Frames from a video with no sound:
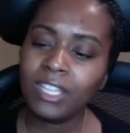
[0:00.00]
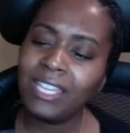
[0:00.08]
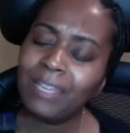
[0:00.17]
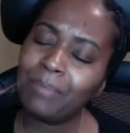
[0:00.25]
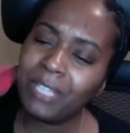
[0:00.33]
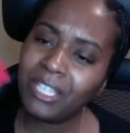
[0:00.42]

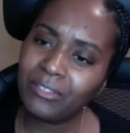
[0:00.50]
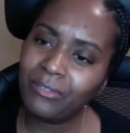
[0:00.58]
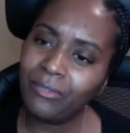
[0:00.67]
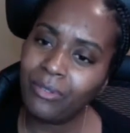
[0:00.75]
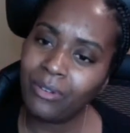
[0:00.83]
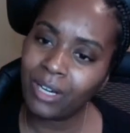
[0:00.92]
and being
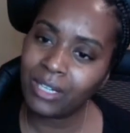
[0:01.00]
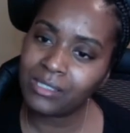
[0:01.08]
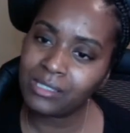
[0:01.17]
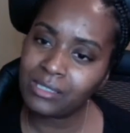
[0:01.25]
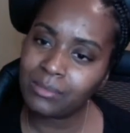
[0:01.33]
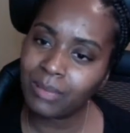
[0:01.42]

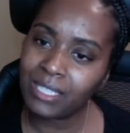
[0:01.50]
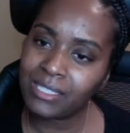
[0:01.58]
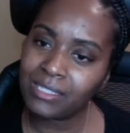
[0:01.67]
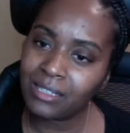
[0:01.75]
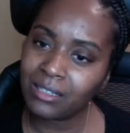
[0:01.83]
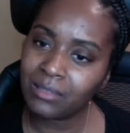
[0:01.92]
forced by
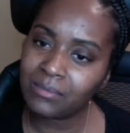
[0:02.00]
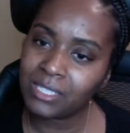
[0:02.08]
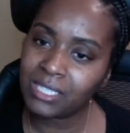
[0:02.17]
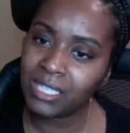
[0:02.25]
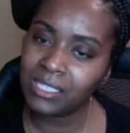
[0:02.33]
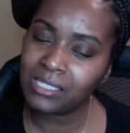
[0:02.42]

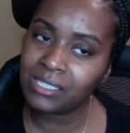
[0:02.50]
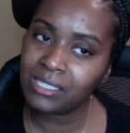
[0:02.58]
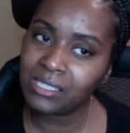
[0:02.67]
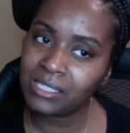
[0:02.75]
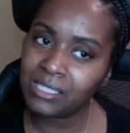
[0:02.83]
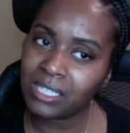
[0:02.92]
circumstances
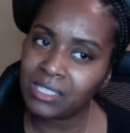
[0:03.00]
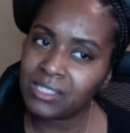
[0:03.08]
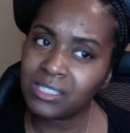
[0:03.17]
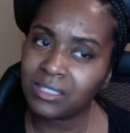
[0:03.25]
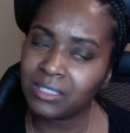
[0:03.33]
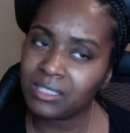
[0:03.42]
to
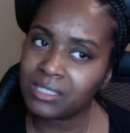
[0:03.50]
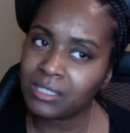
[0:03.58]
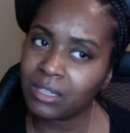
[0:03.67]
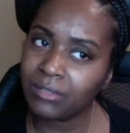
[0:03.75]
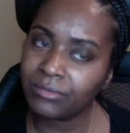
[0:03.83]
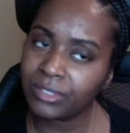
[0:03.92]
consider this
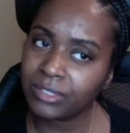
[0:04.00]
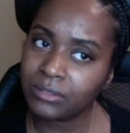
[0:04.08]
offer.